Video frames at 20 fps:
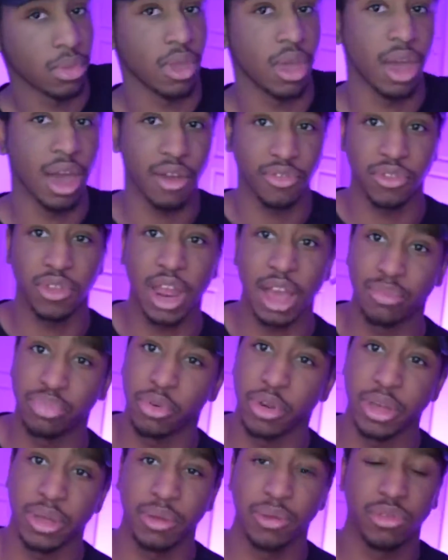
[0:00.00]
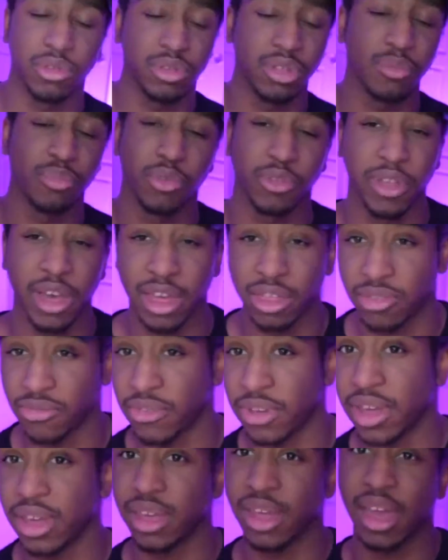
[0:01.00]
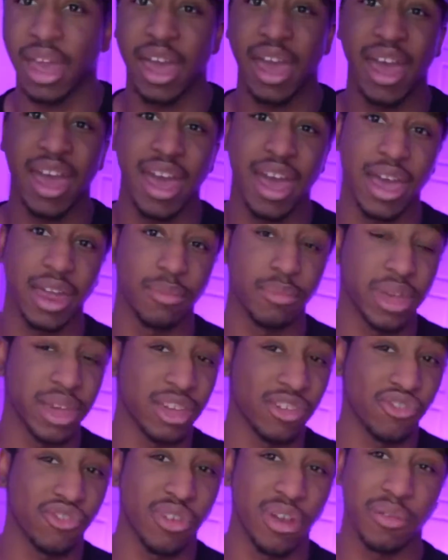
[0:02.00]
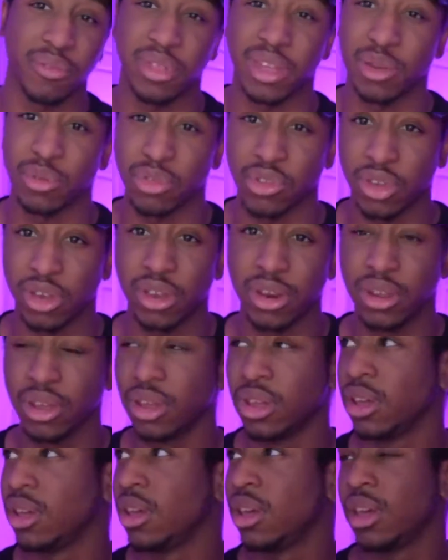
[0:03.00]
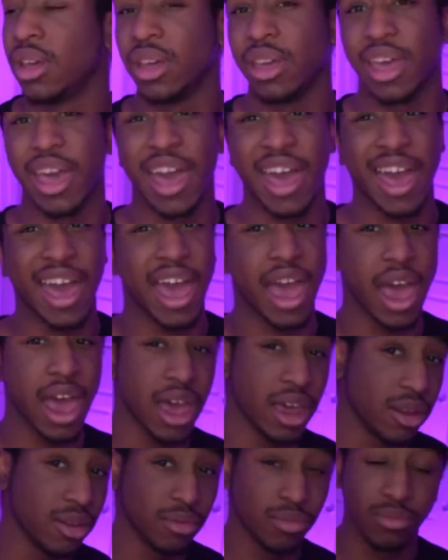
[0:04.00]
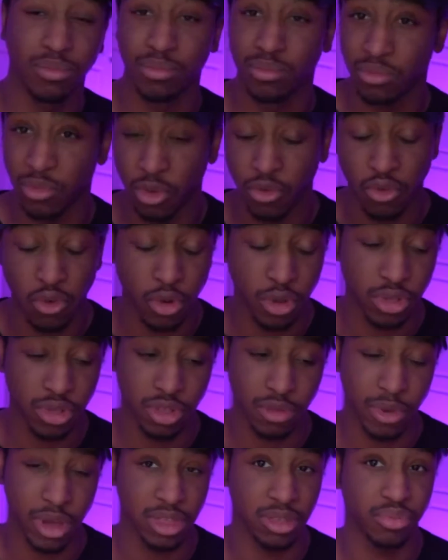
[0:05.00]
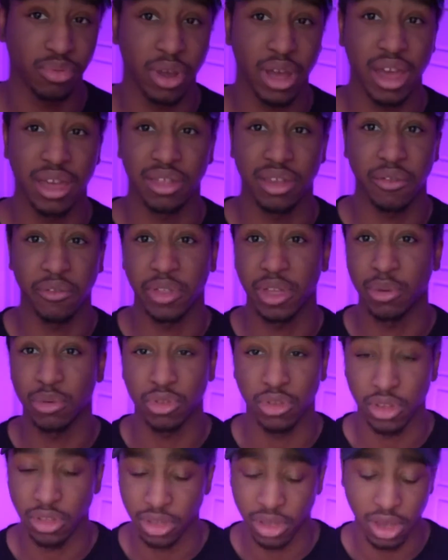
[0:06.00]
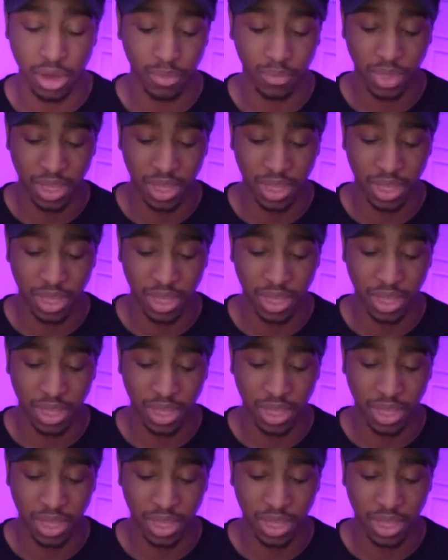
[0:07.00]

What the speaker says: After that point, it was a simple test fit and making sure everything was good. And of course, to my surprise, everything was good to go.